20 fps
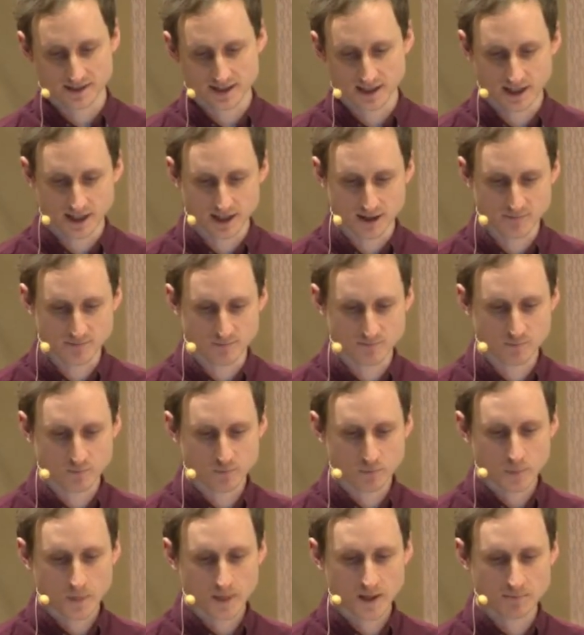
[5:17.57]

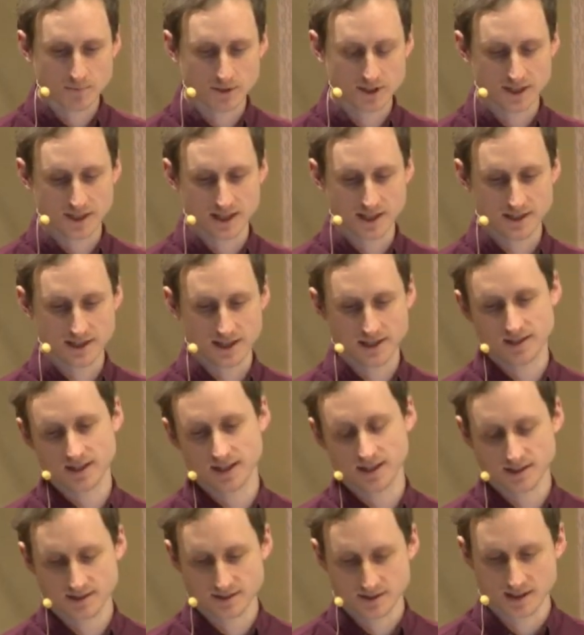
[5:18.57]
but
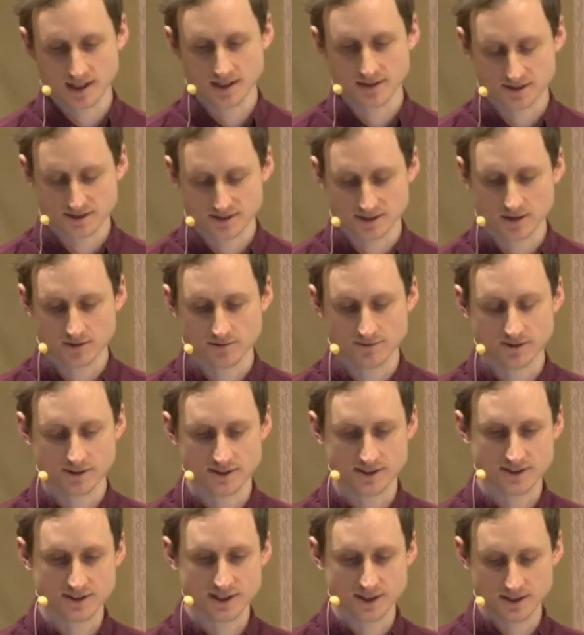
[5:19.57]
it does a lot for us
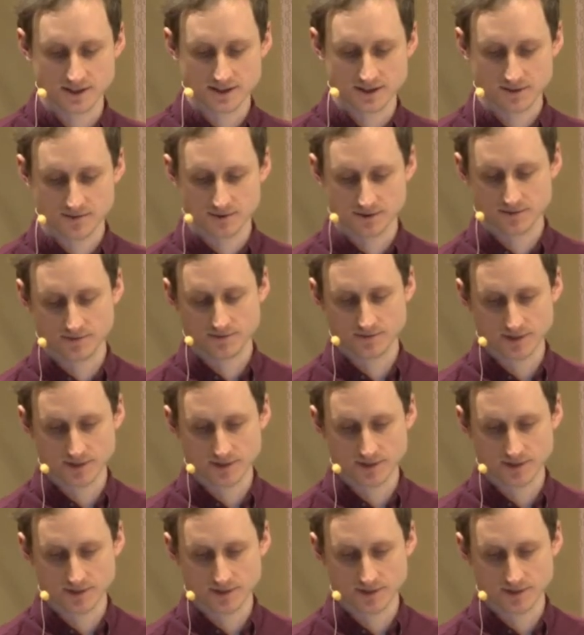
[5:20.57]
in terms of